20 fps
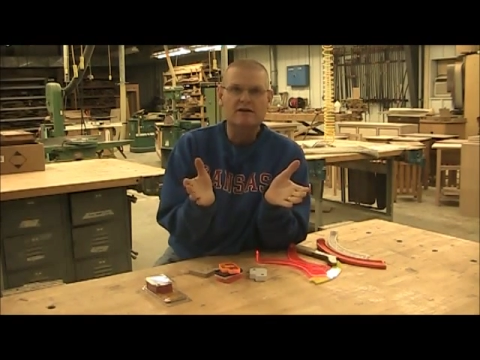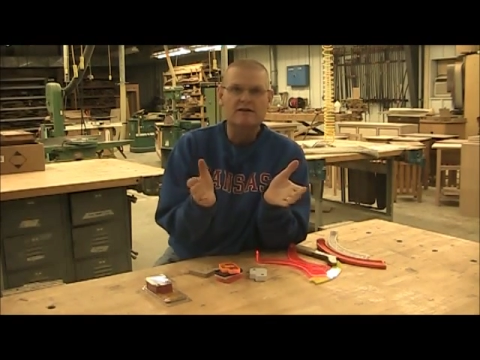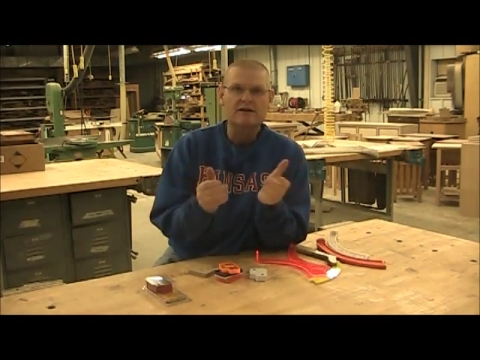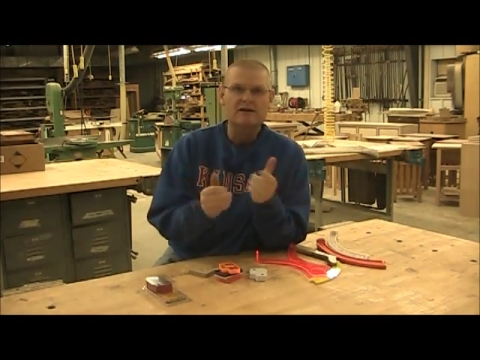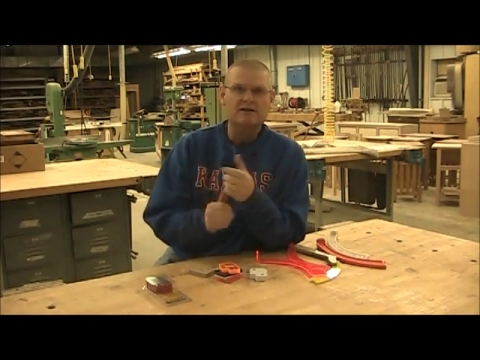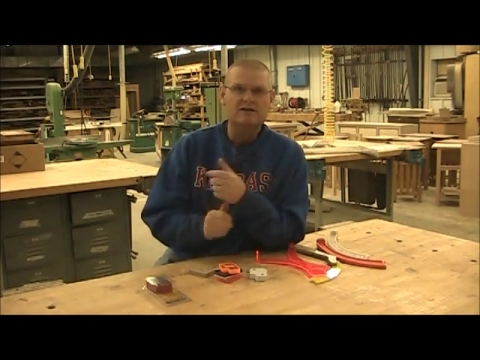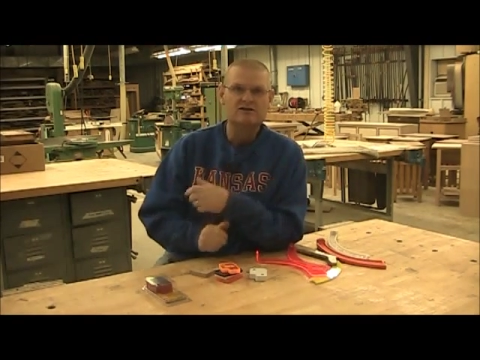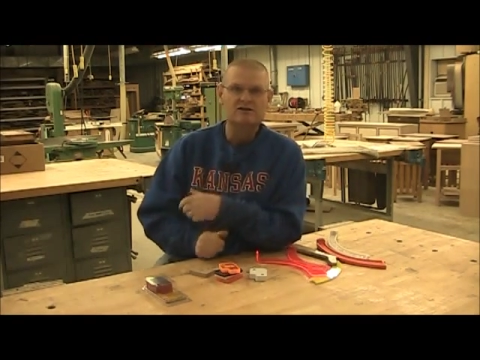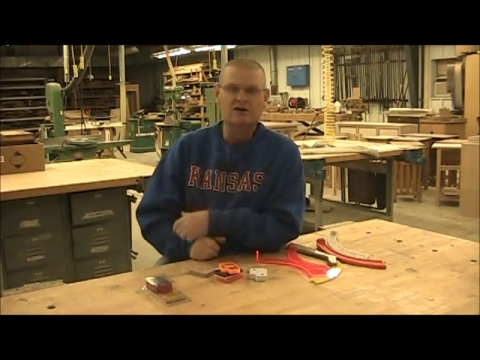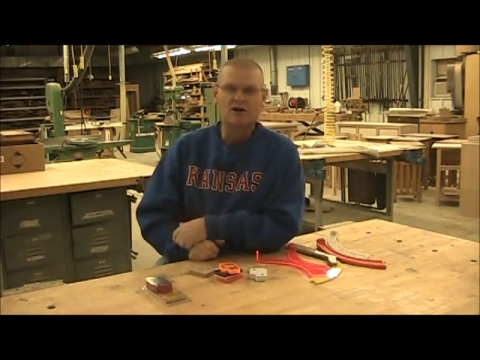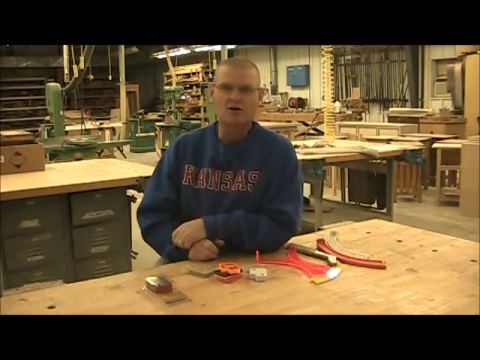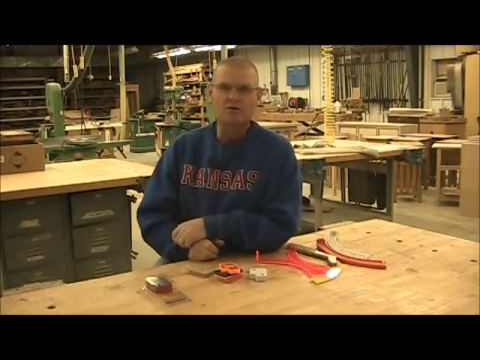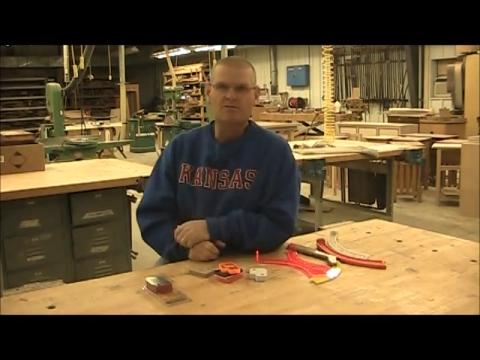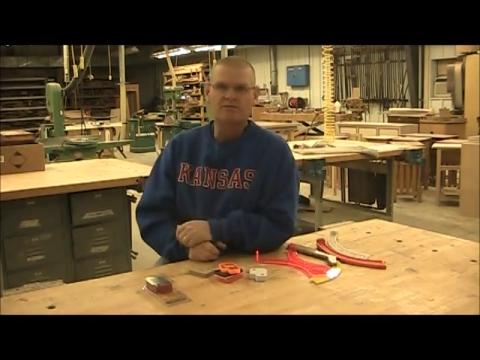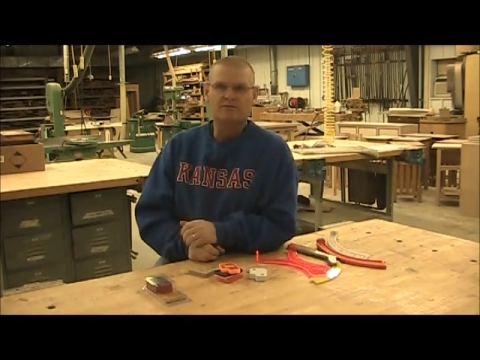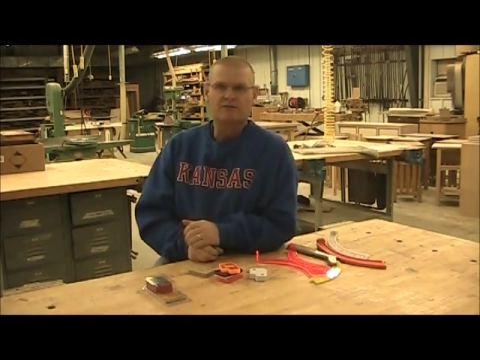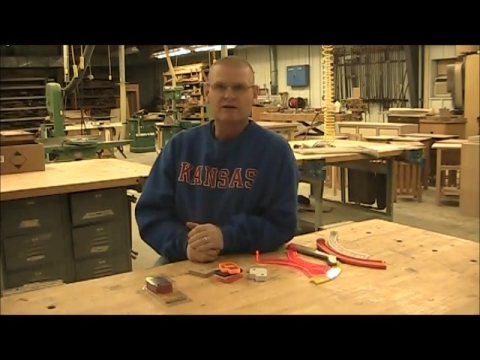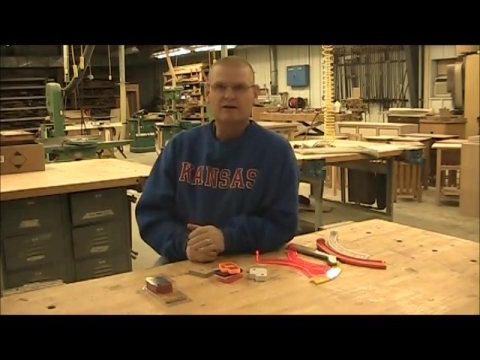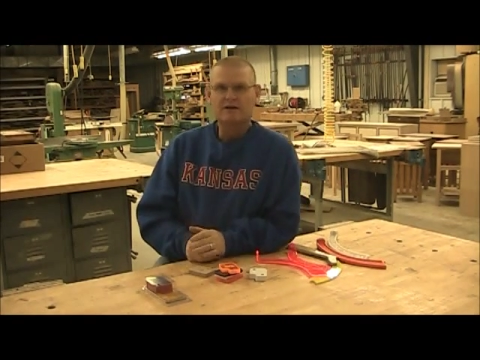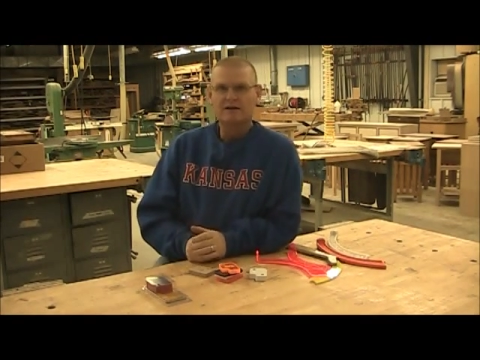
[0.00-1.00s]

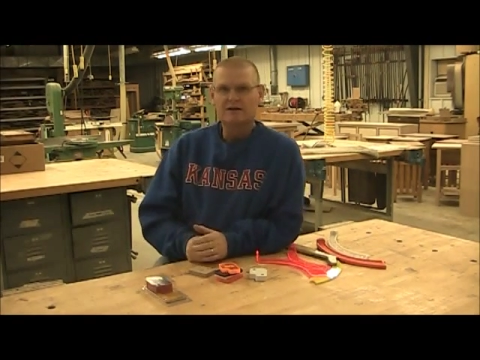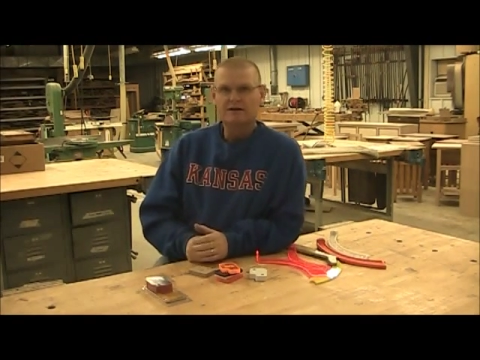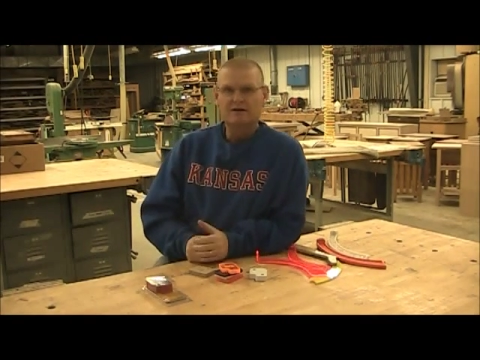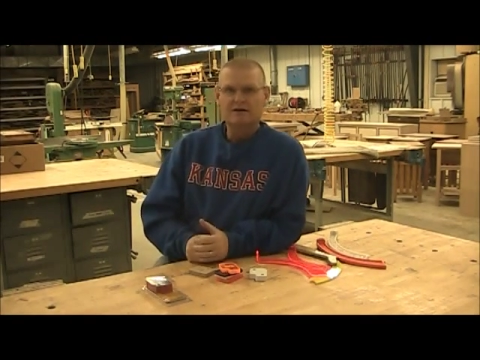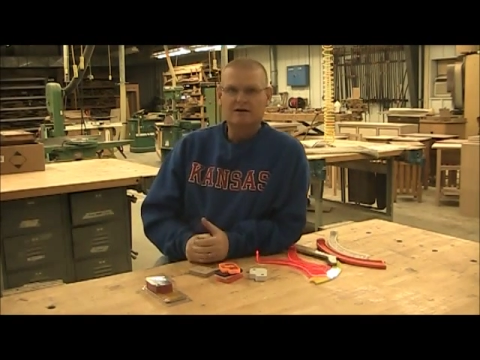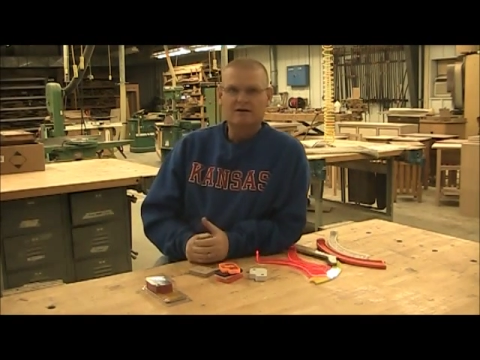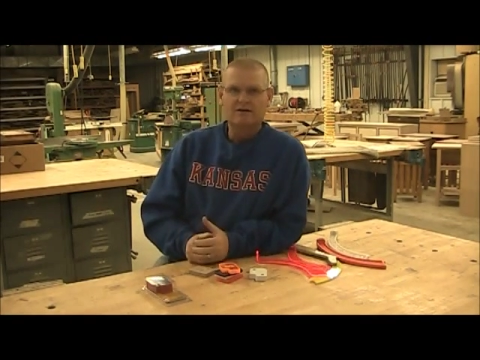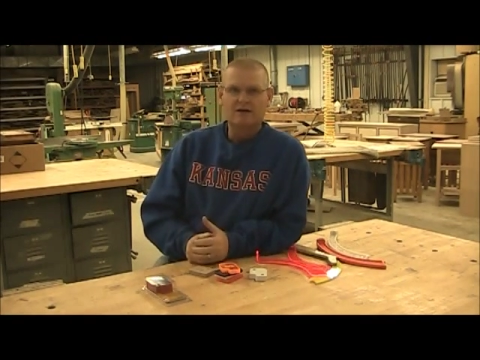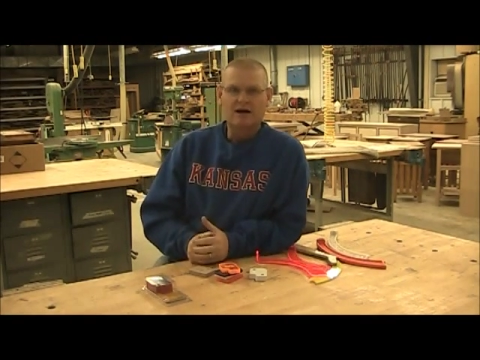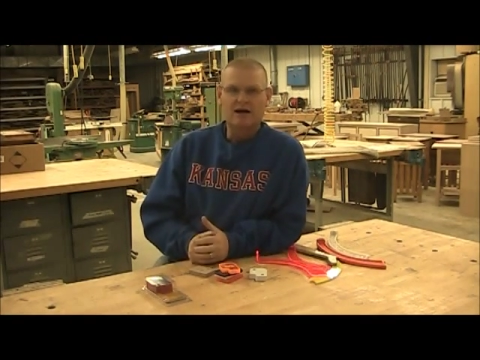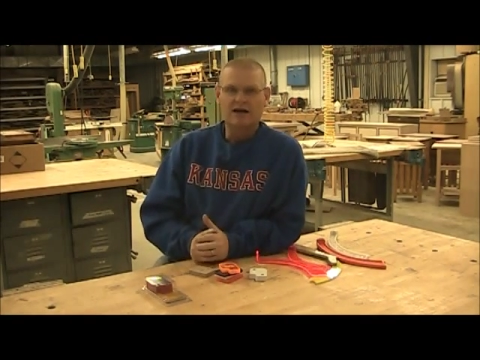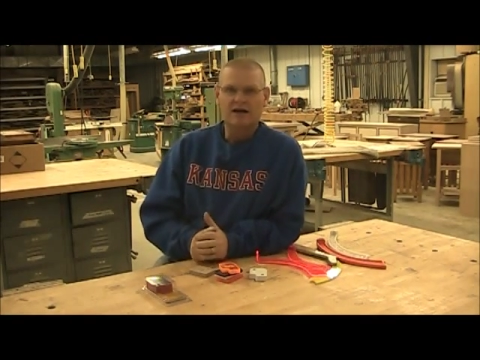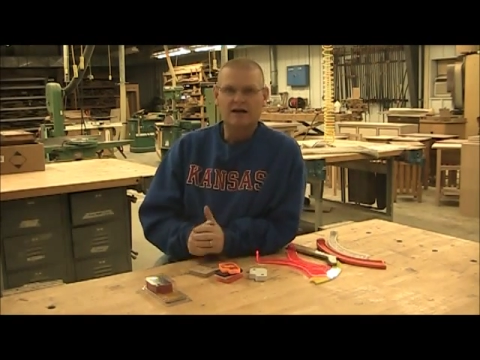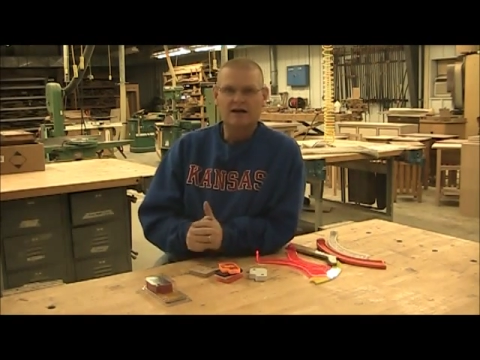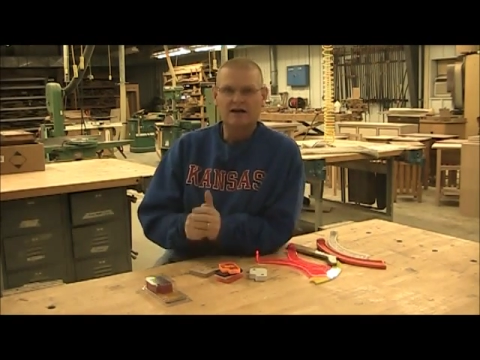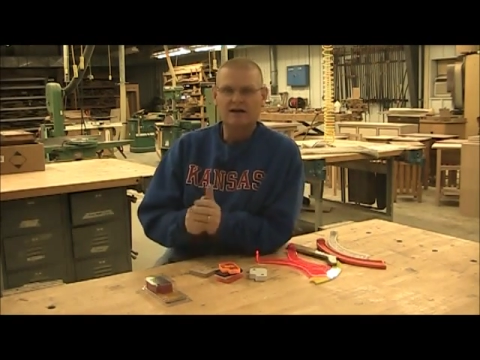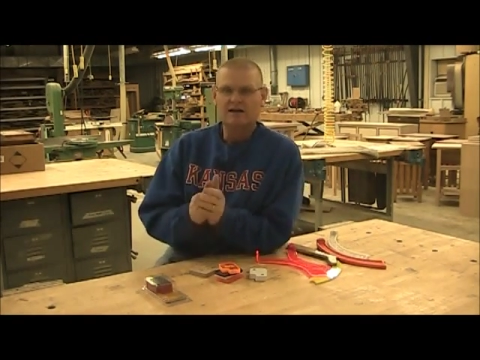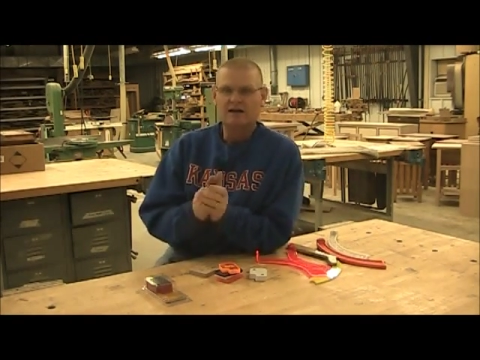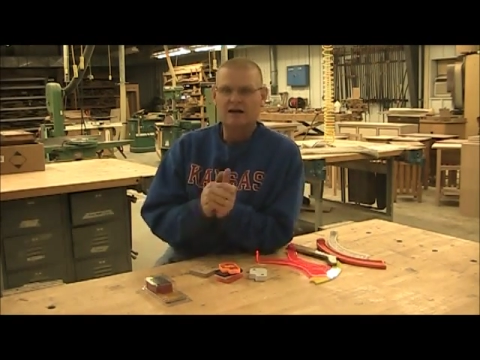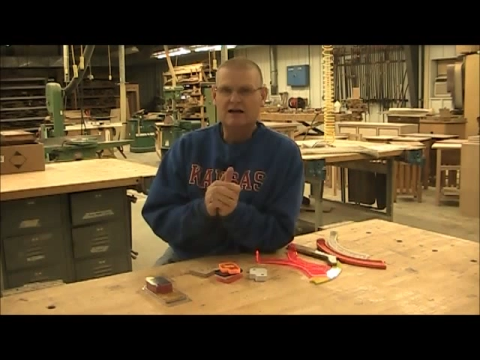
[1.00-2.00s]
So
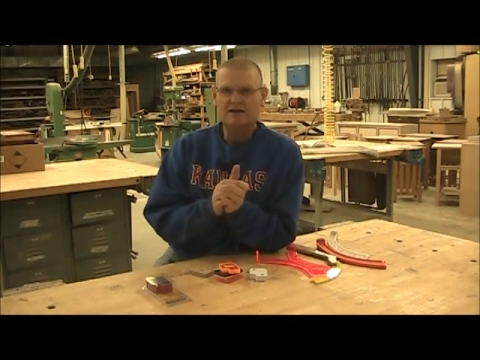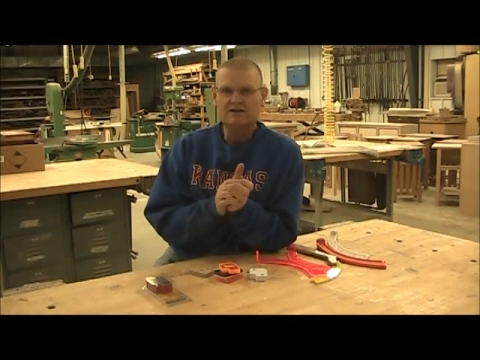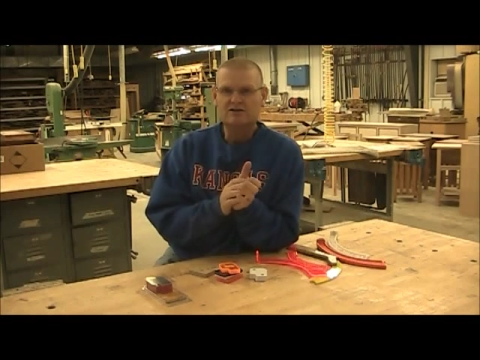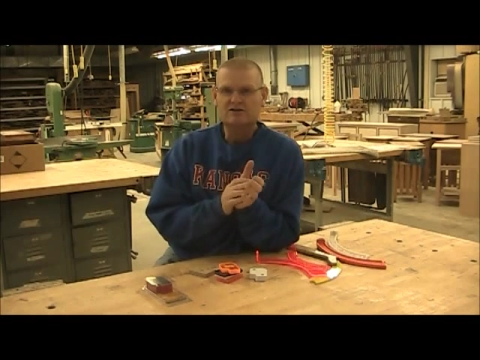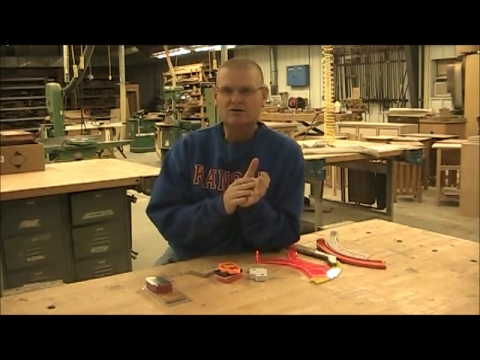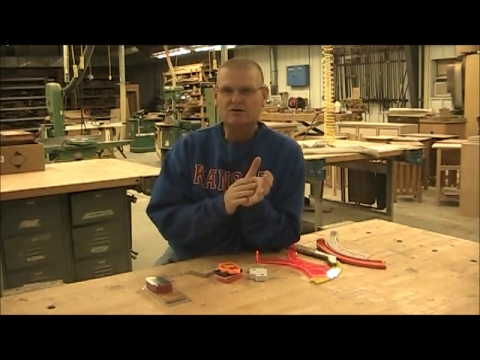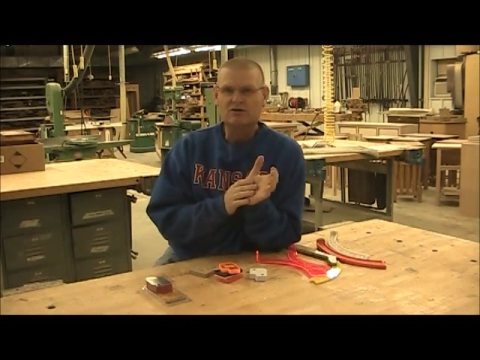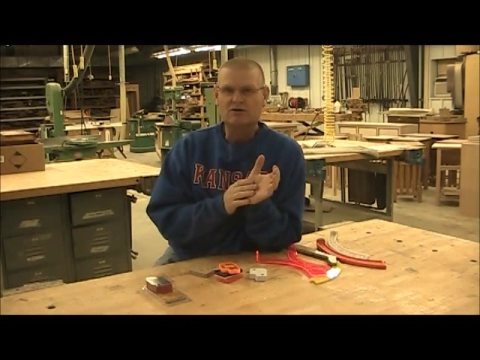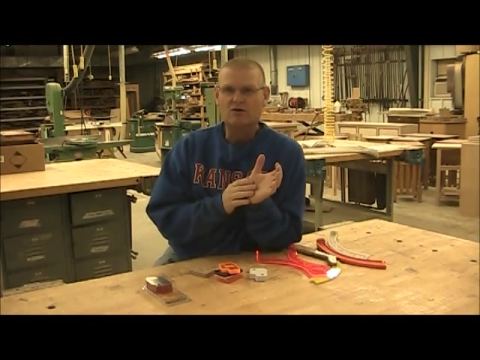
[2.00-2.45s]
I just don't